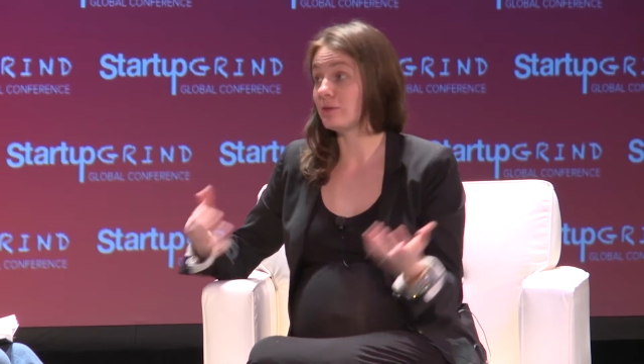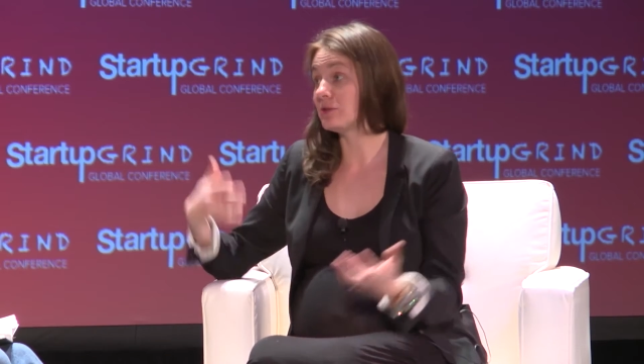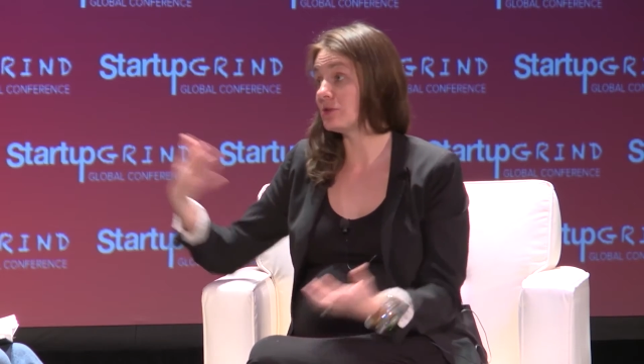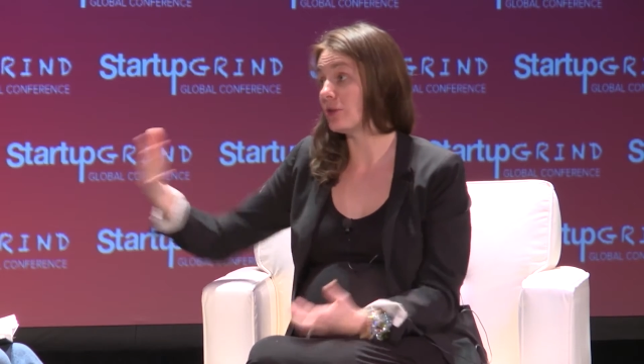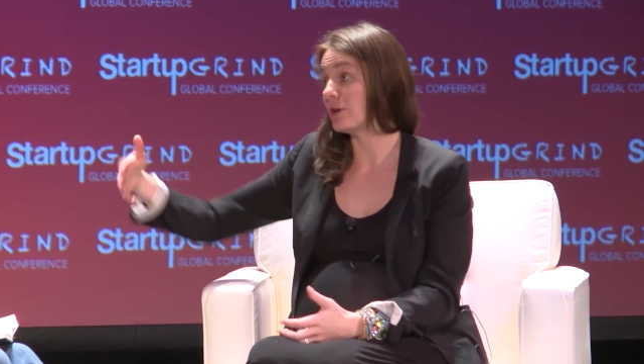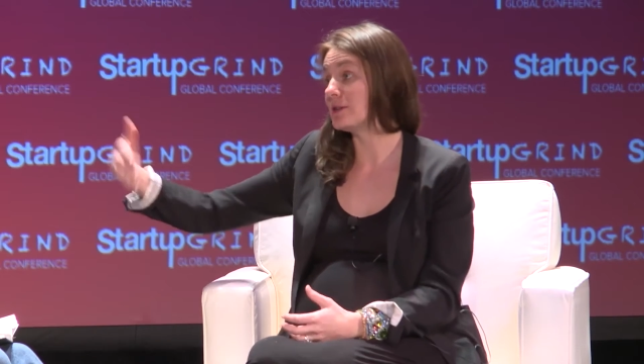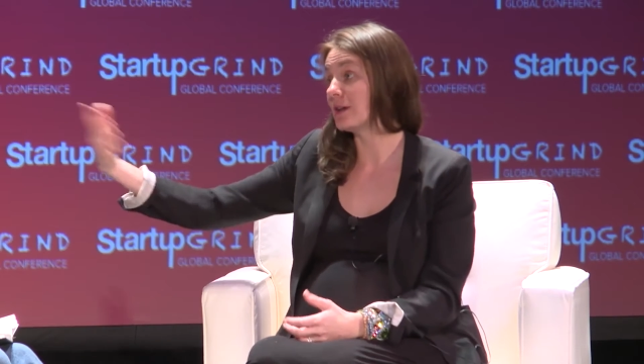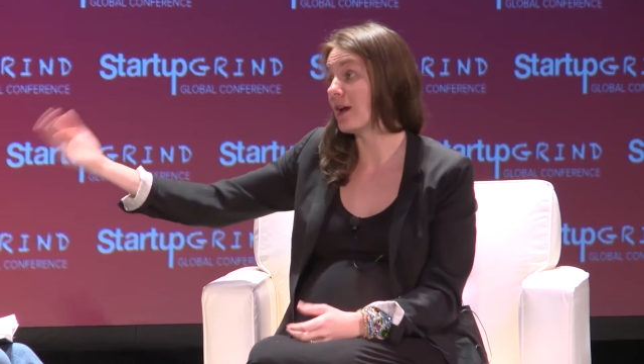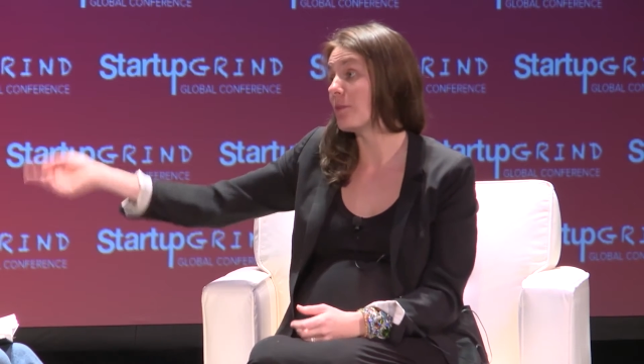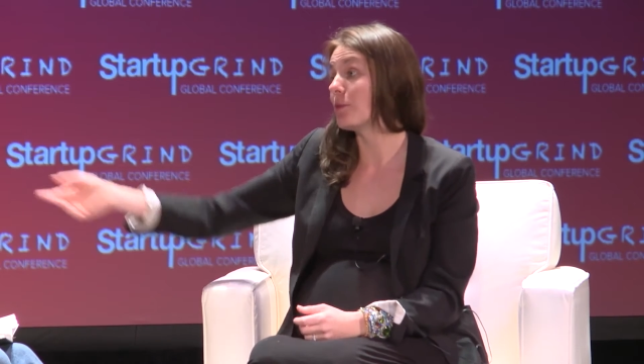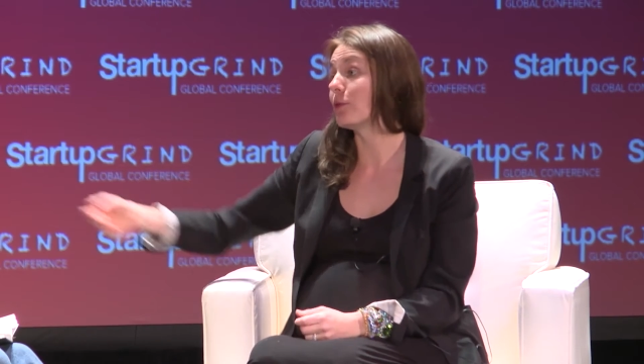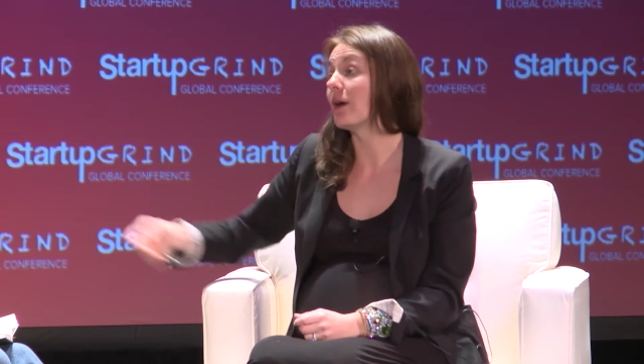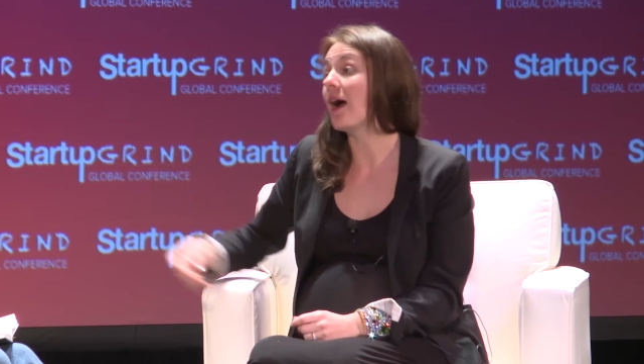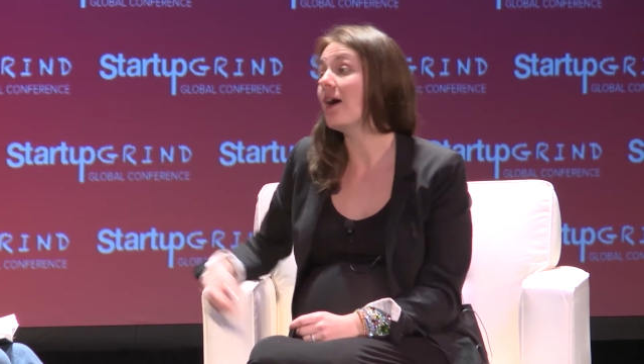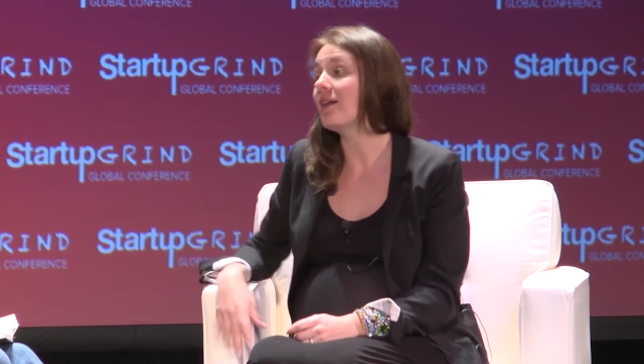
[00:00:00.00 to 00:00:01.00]
started to come
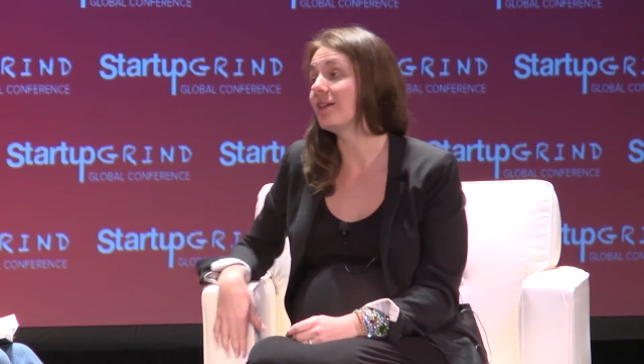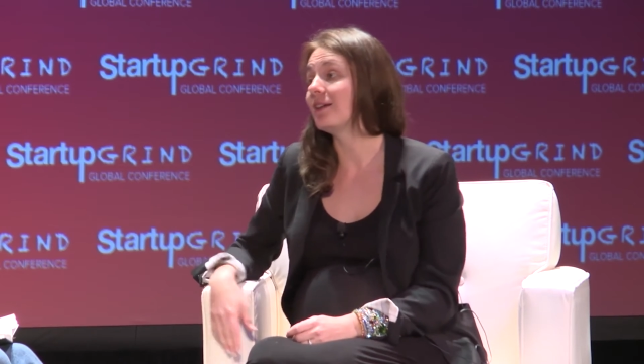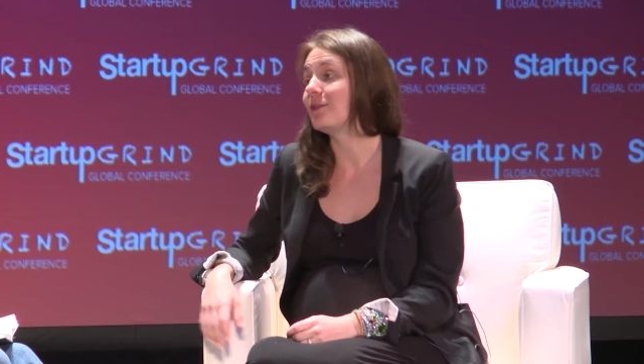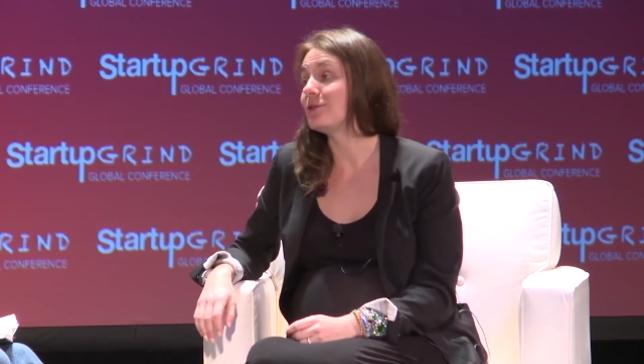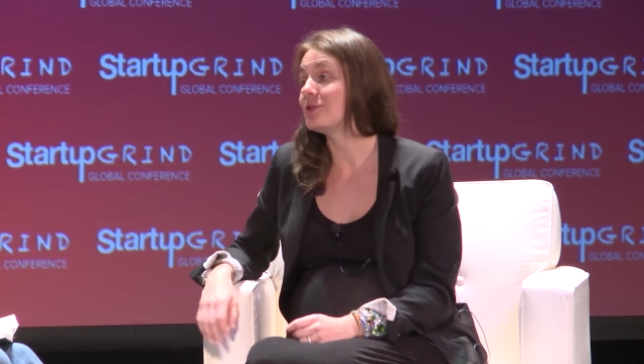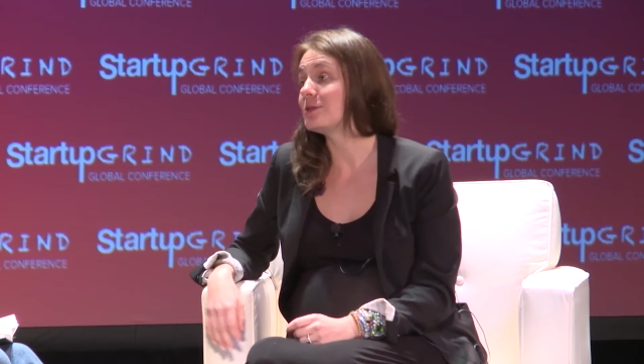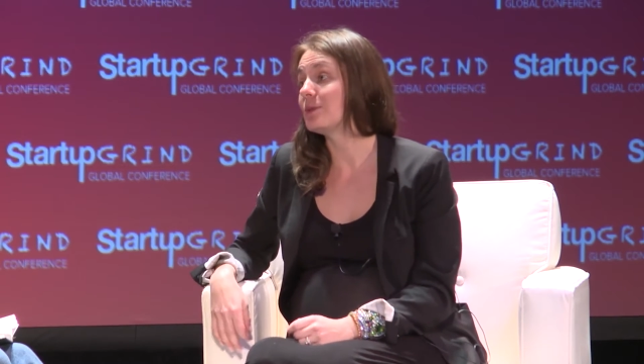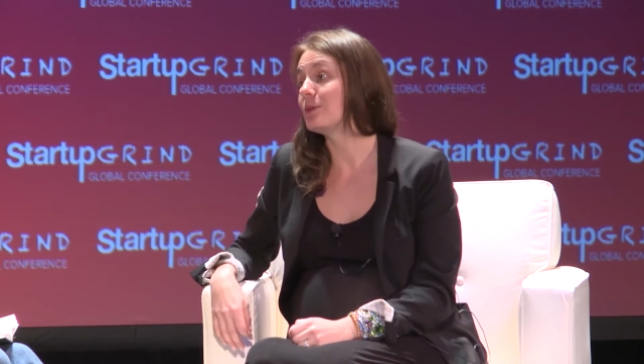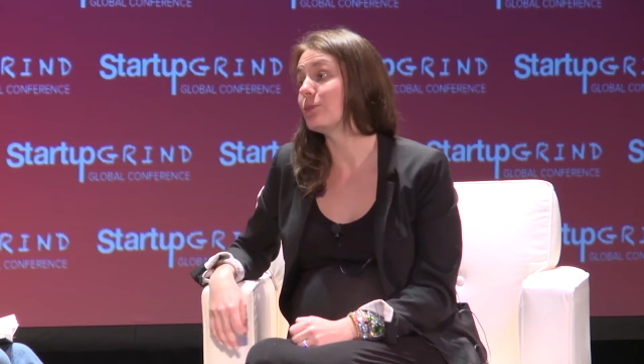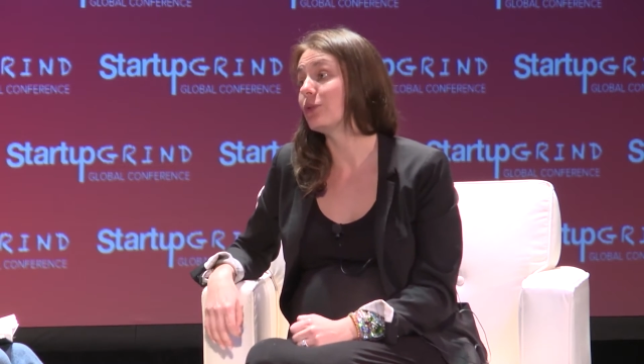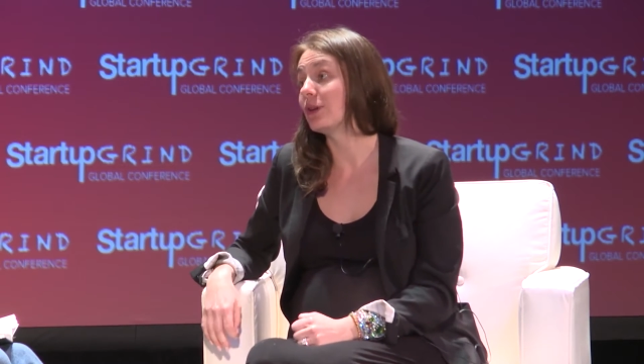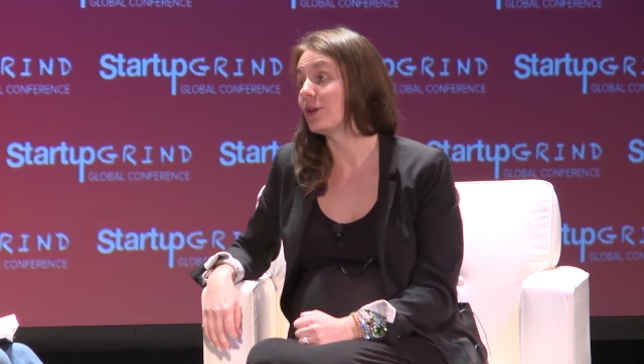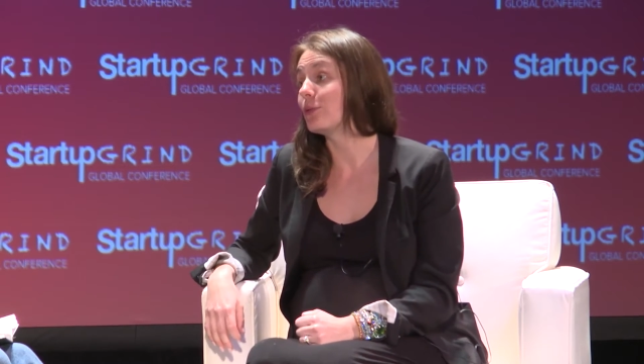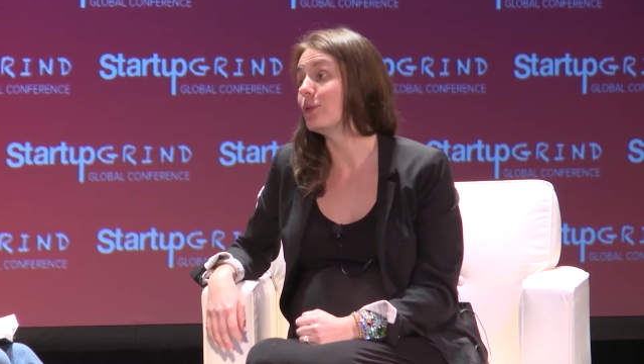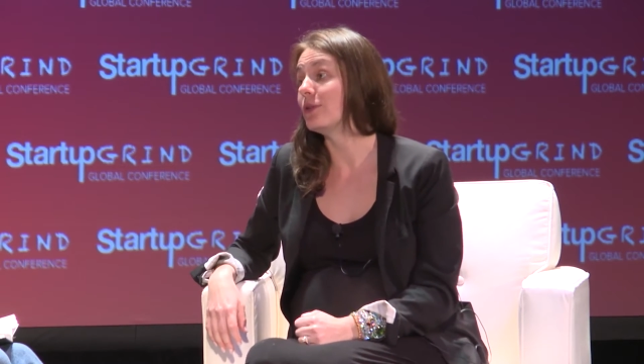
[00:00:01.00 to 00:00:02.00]
a reality, which has yeah. been
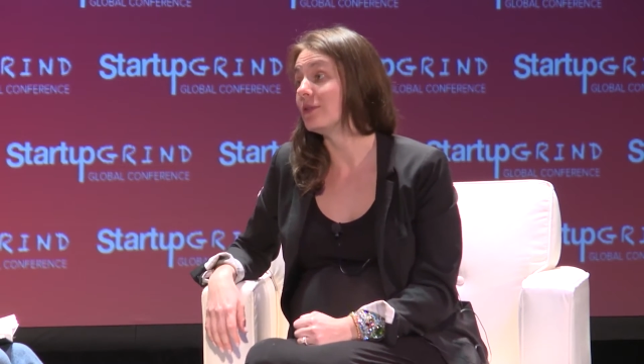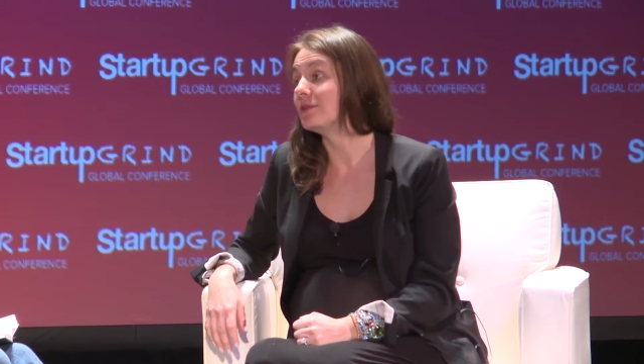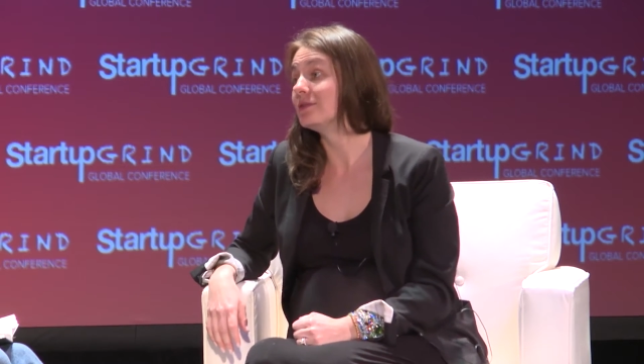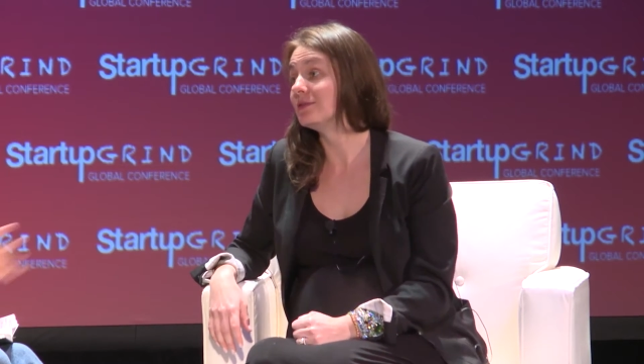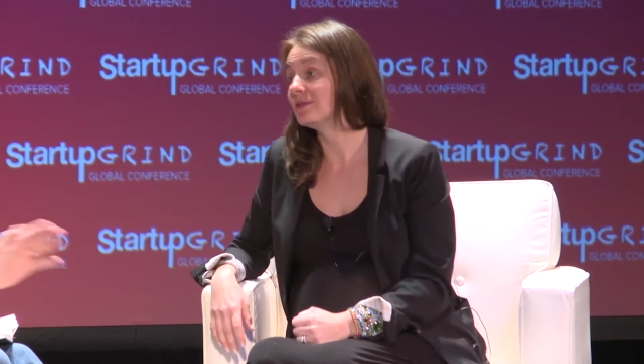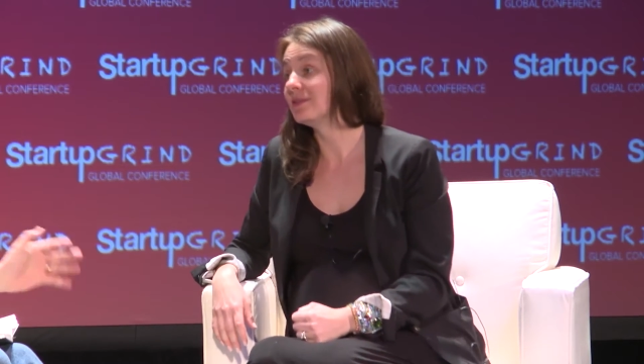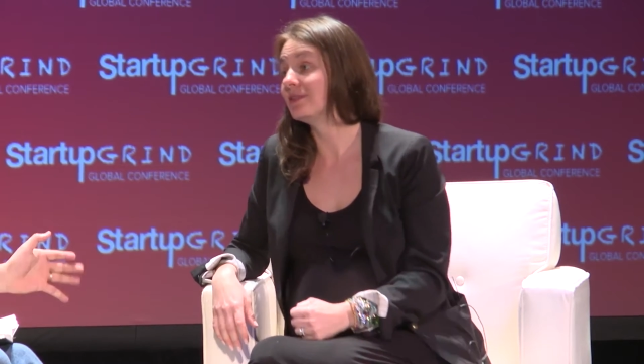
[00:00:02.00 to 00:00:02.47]
pretty cool.